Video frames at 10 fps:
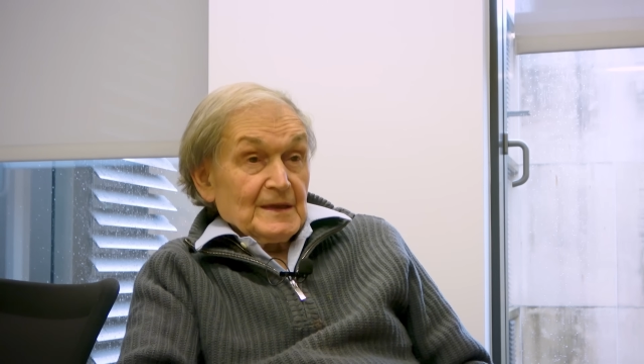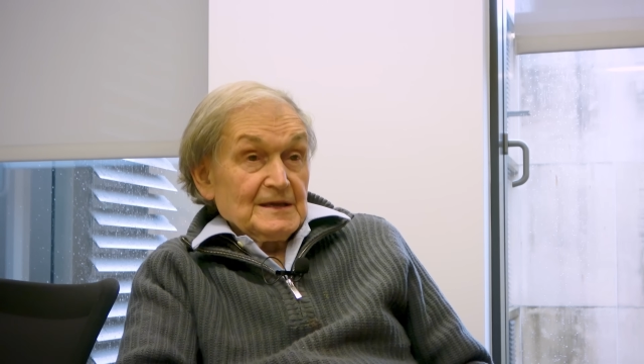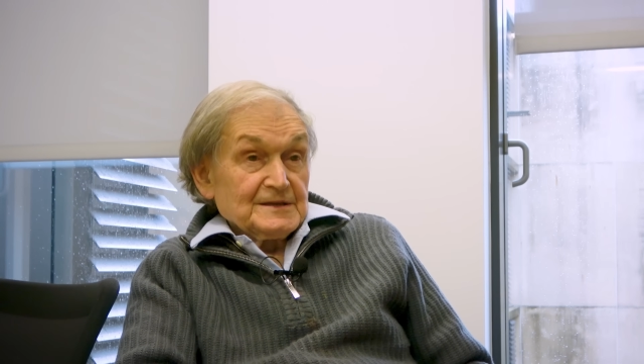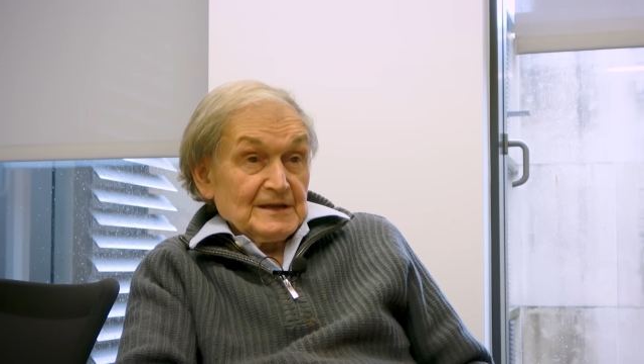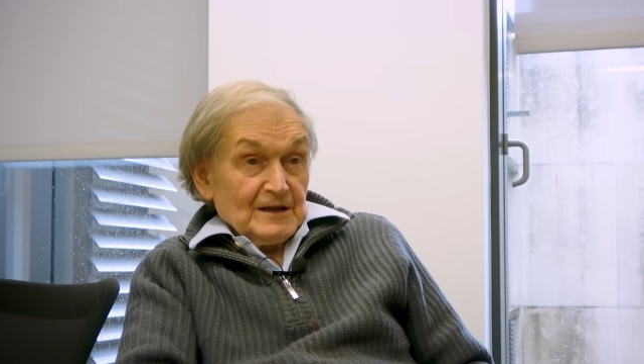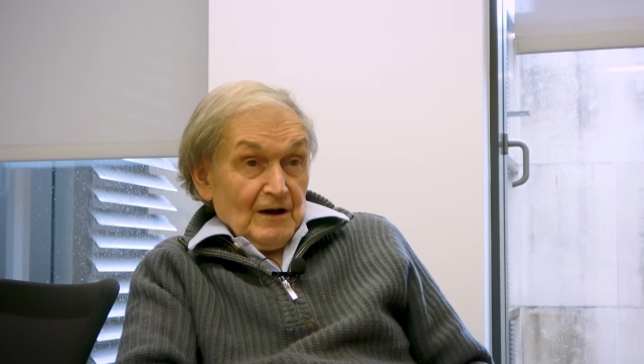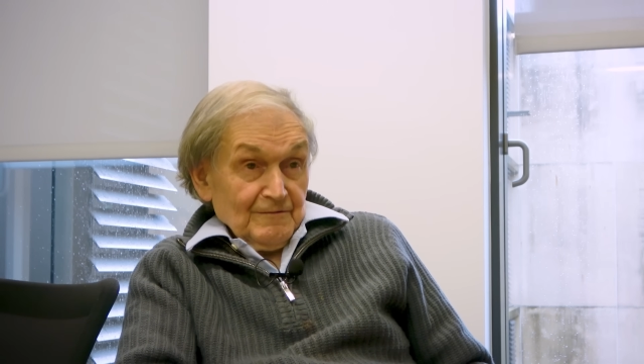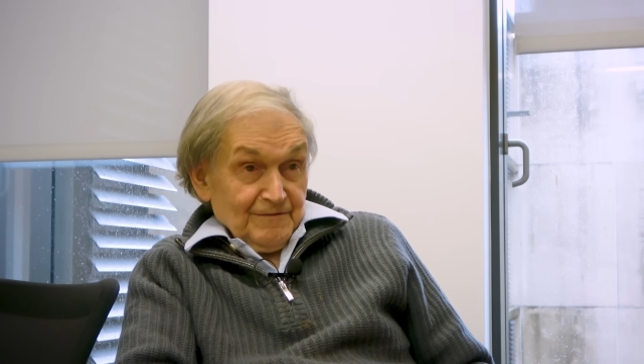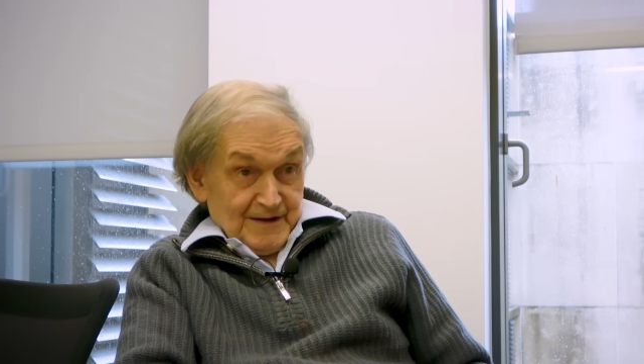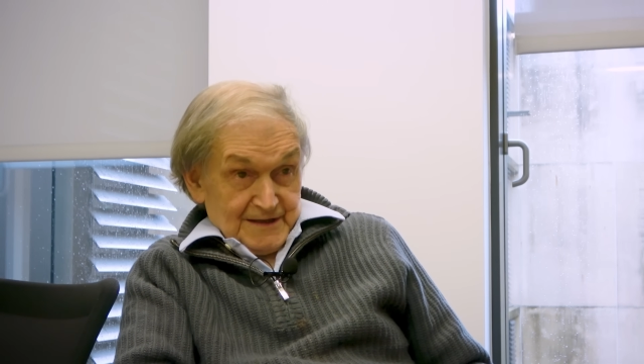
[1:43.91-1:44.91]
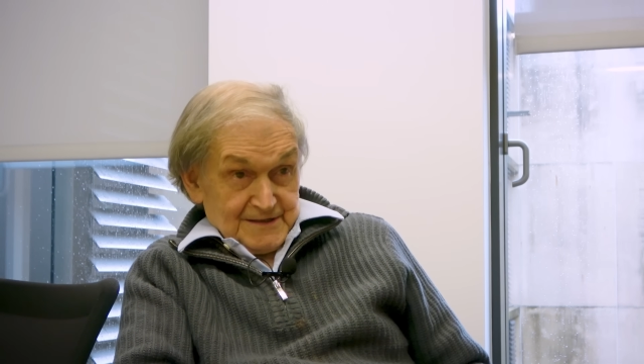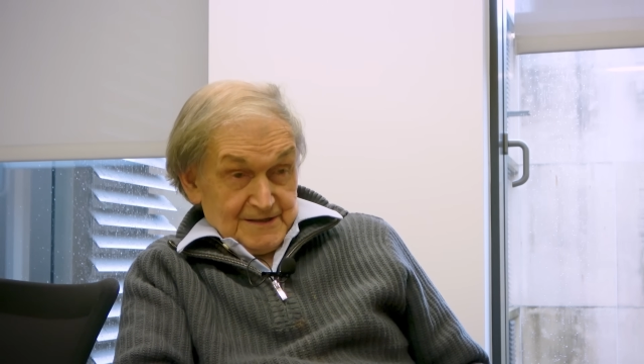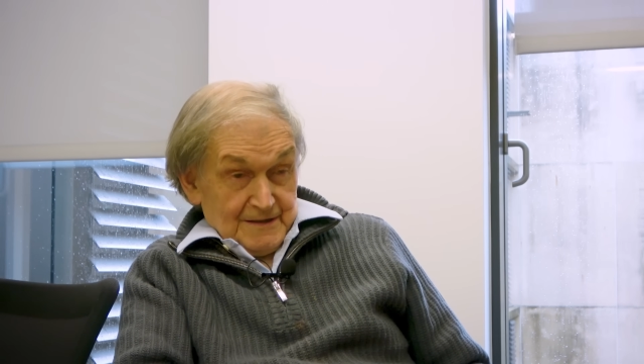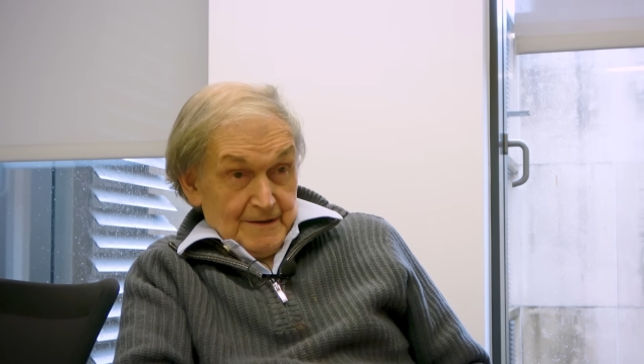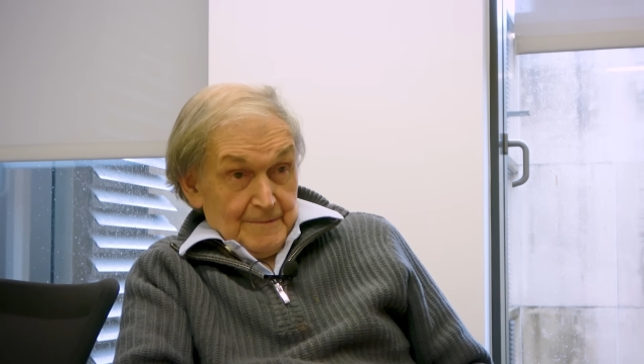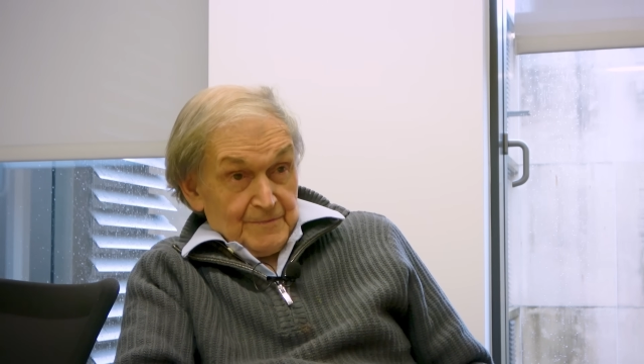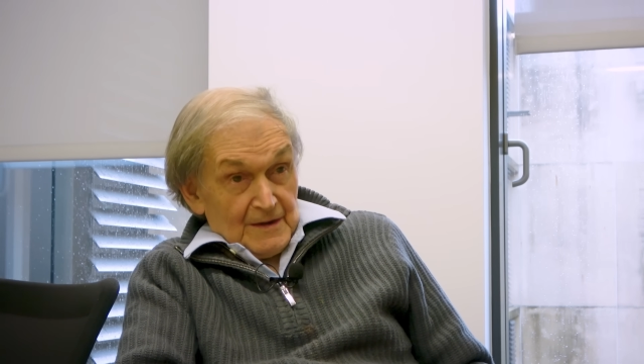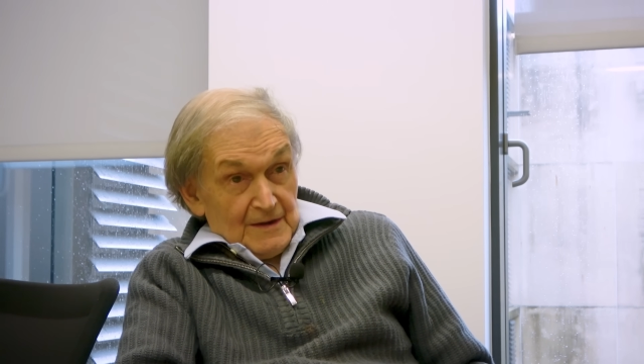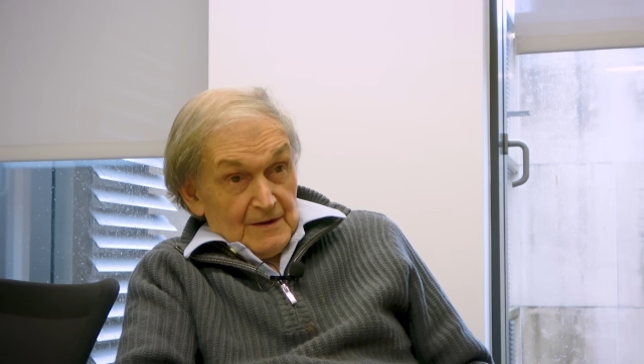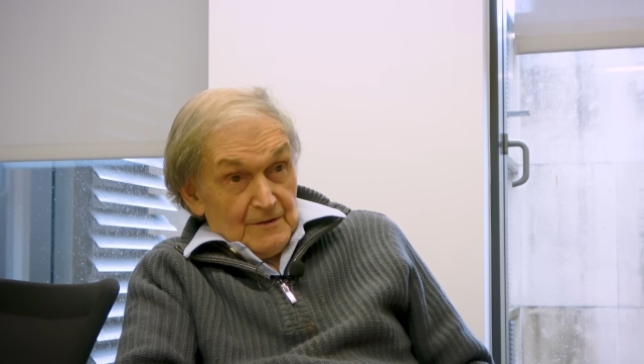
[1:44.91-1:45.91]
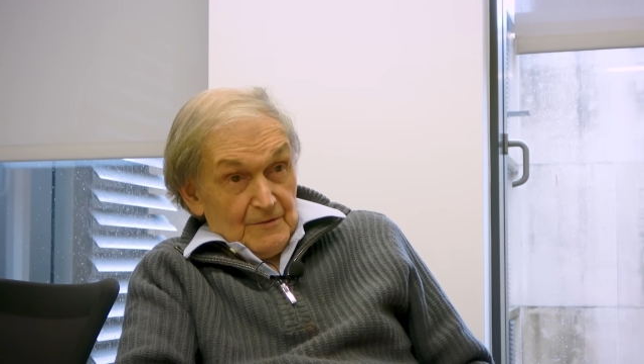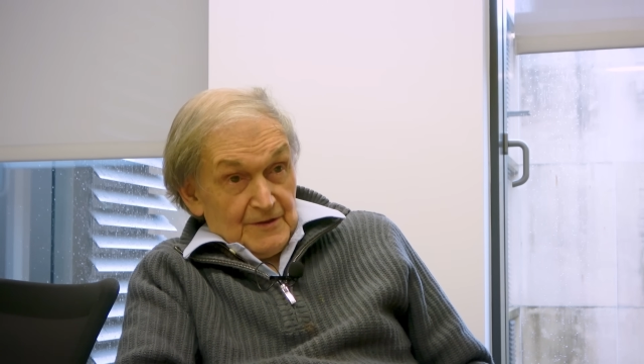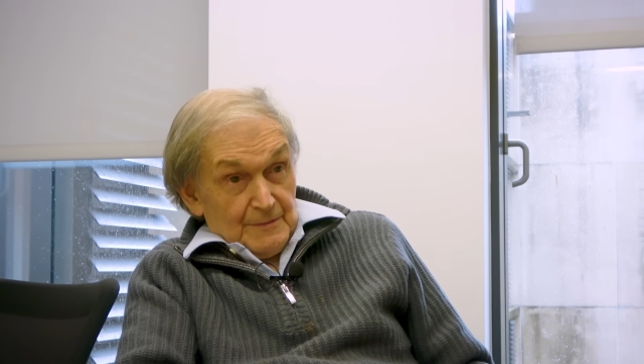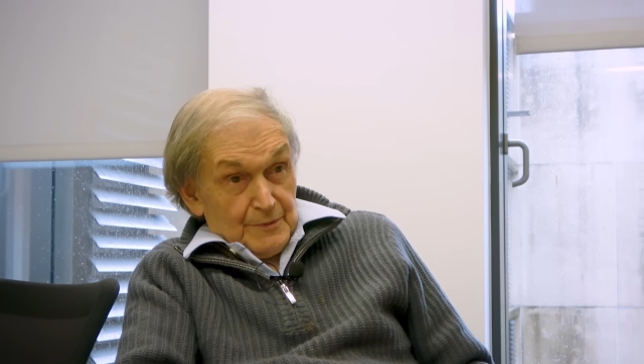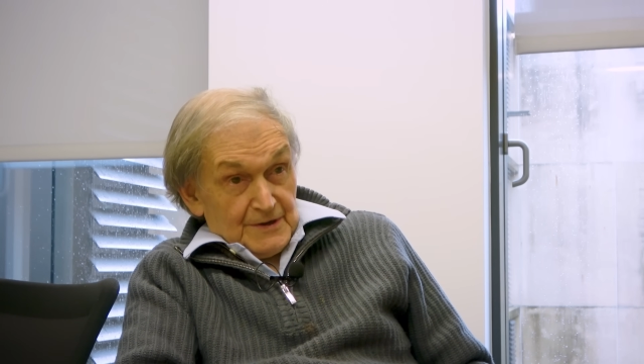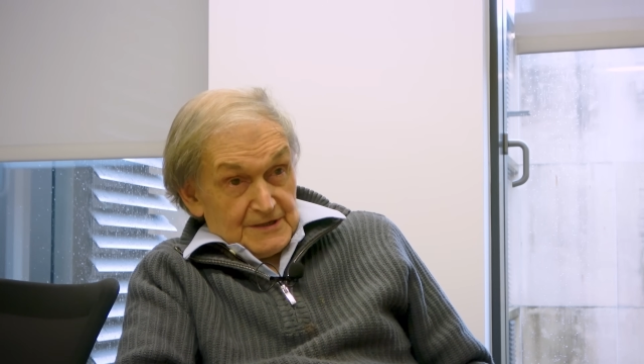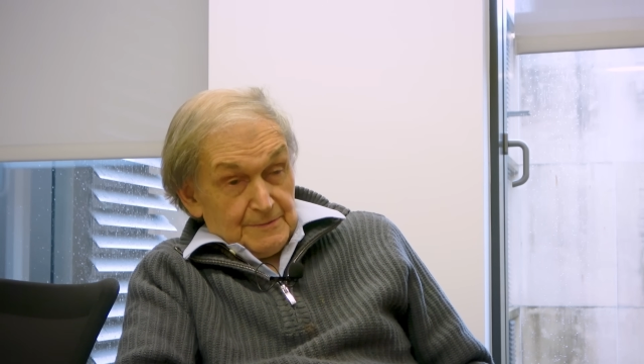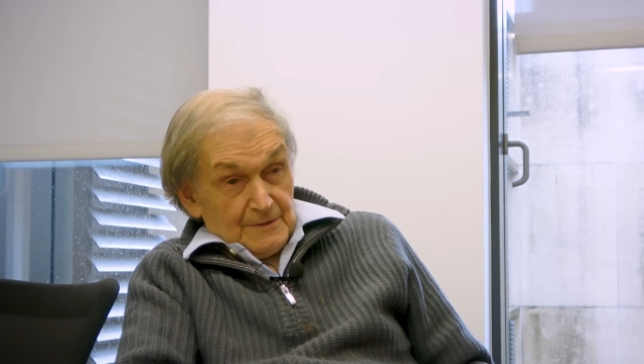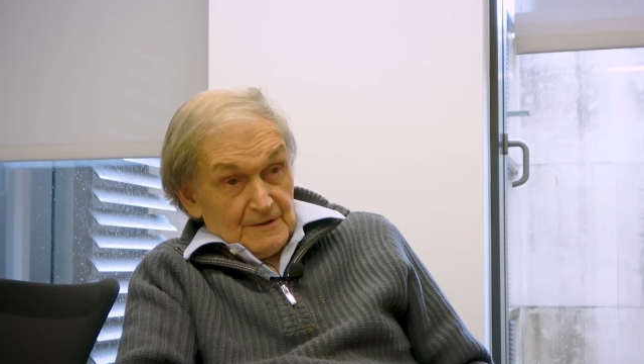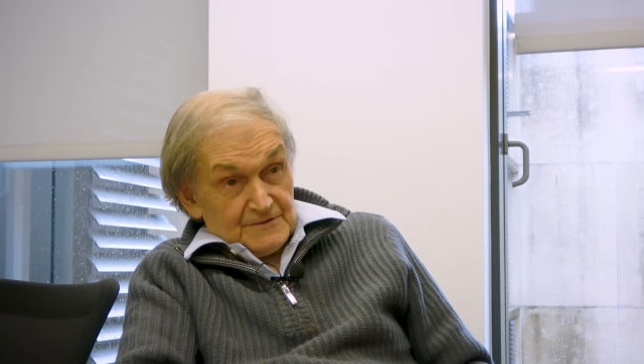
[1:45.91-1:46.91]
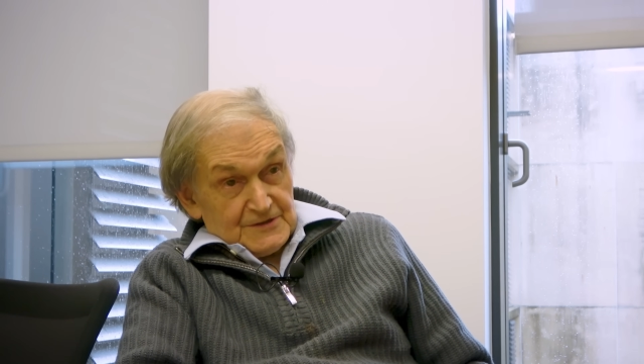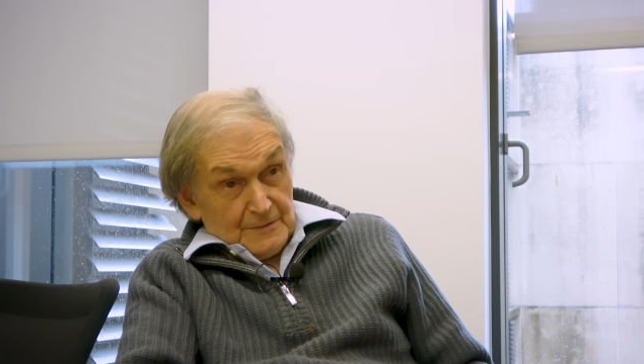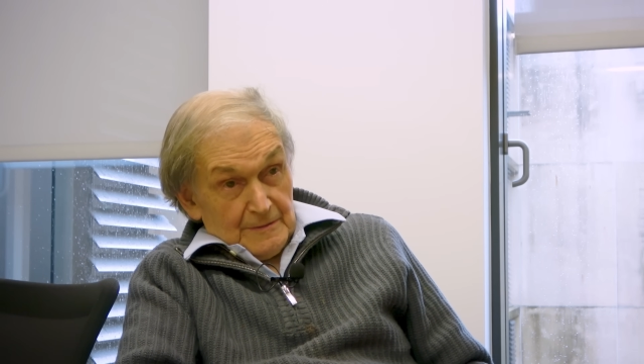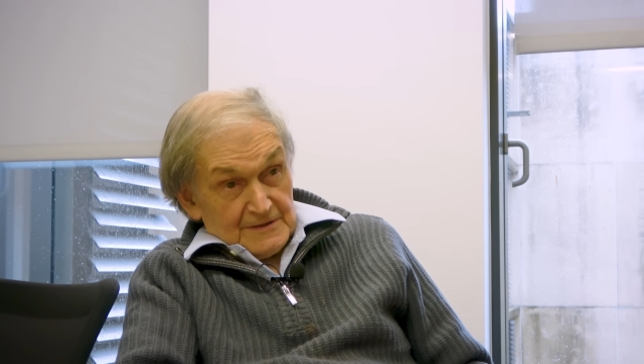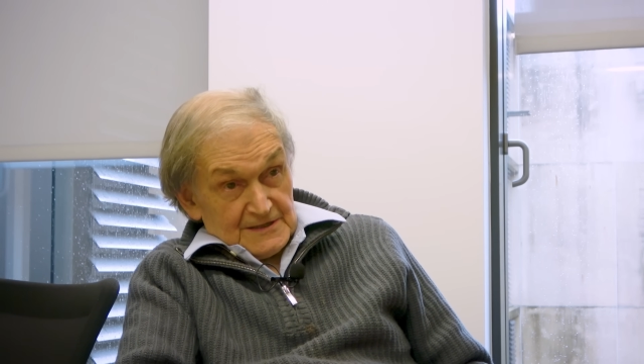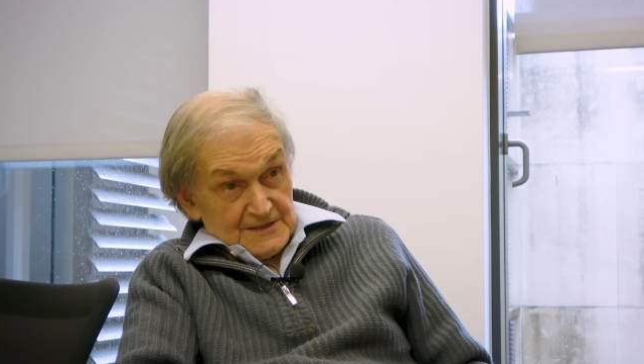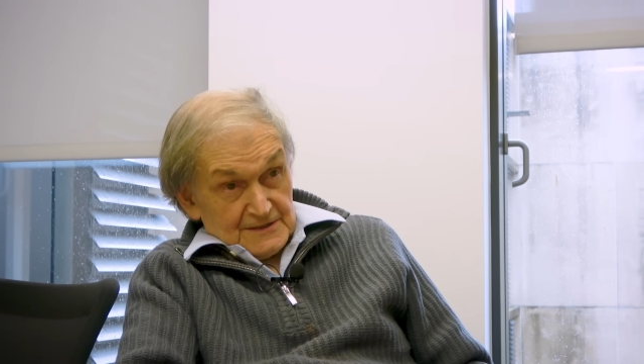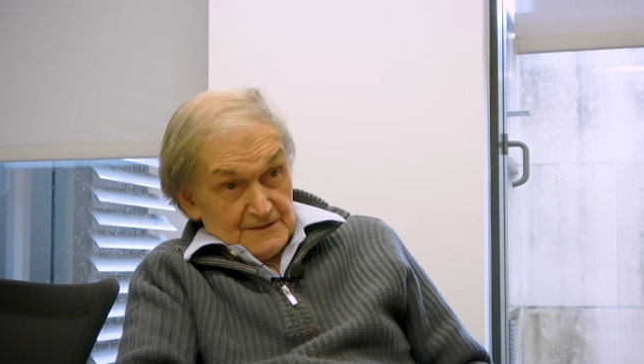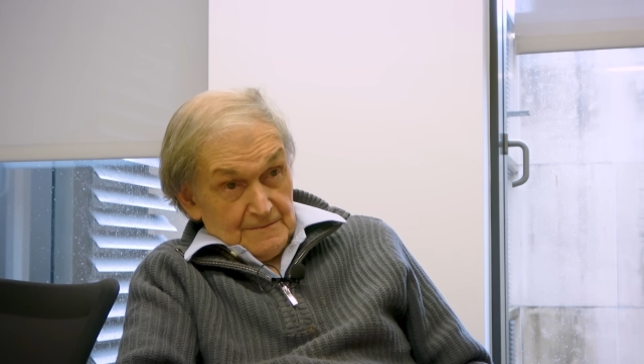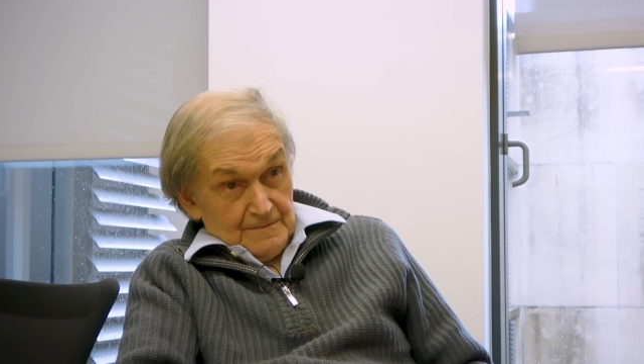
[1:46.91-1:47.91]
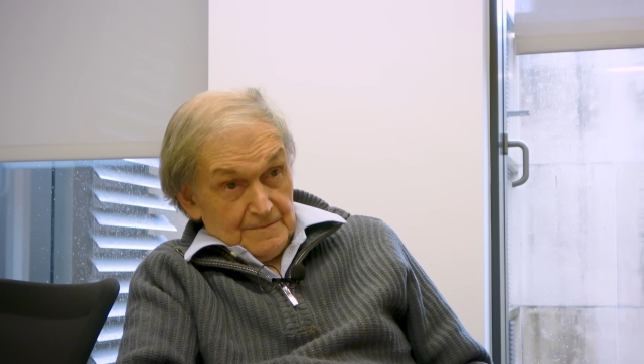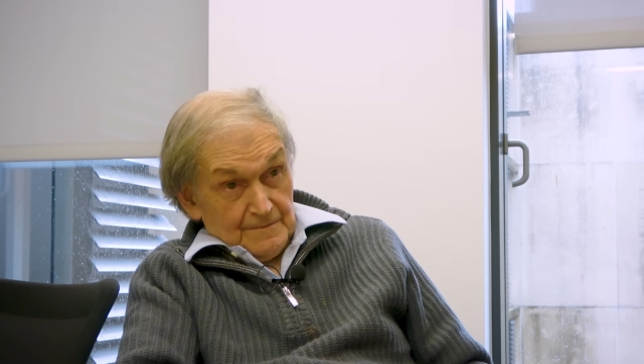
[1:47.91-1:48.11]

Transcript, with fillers: is in conflict with the principle of superposition.